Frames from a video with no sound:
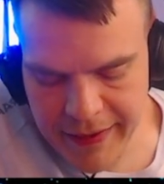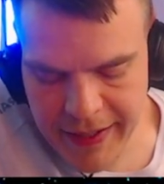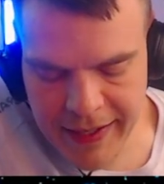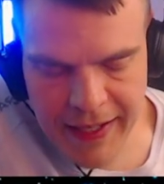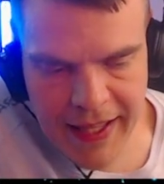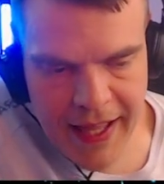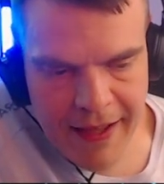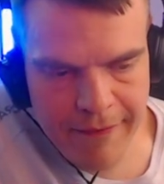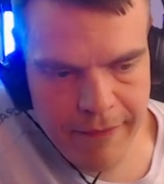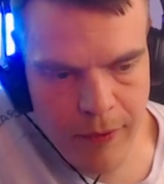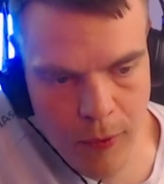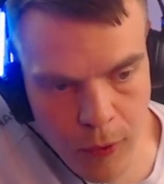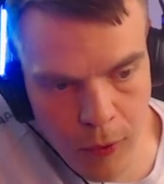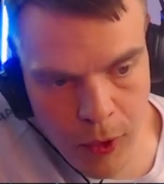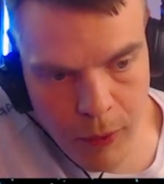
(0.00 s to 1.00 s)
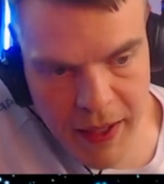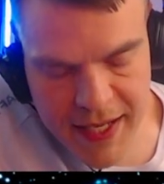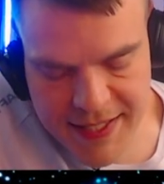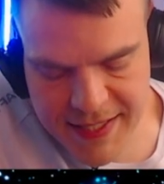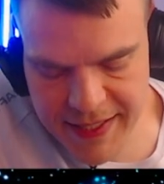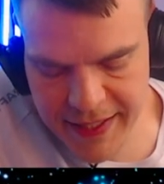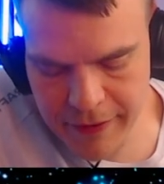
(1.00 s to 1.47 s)
and I have
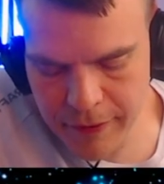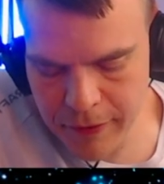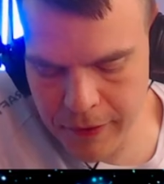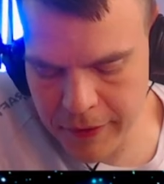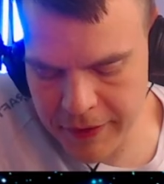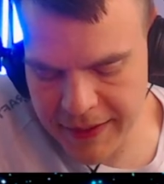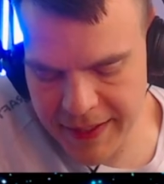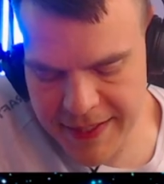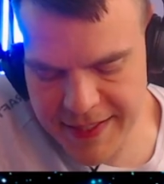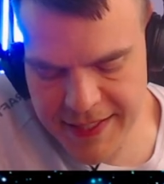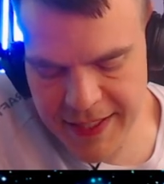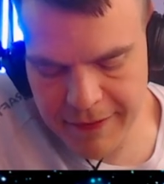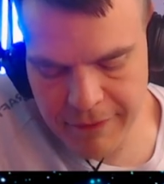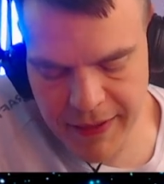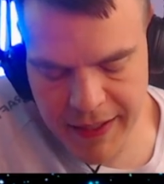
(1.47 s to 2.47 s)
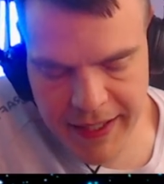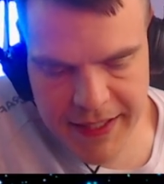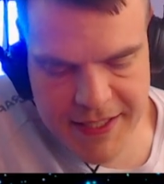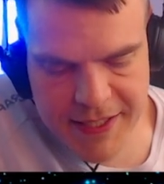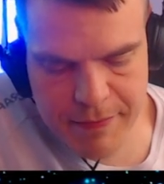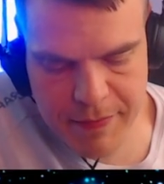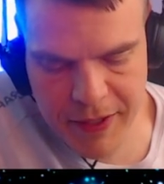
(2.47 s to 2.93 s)
always ignored these
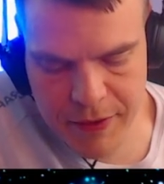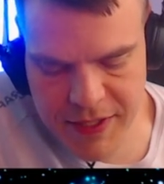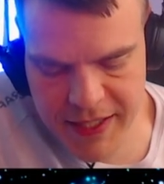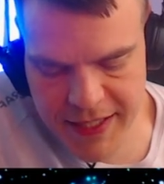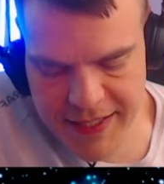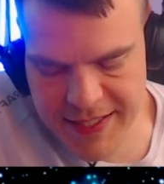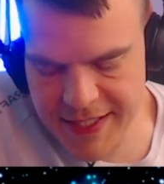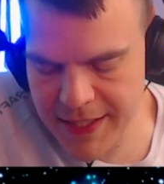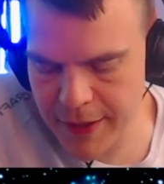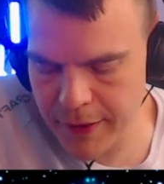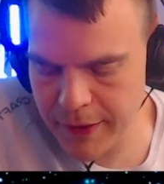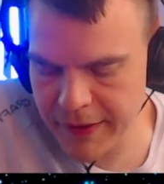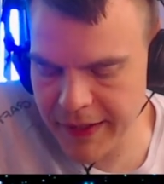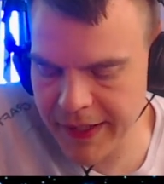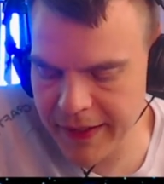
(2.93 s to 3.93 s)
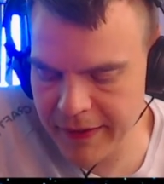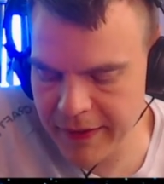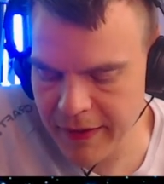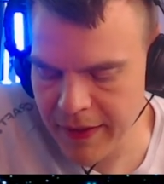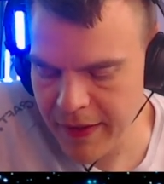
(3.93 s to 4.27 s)
invites because I just thought that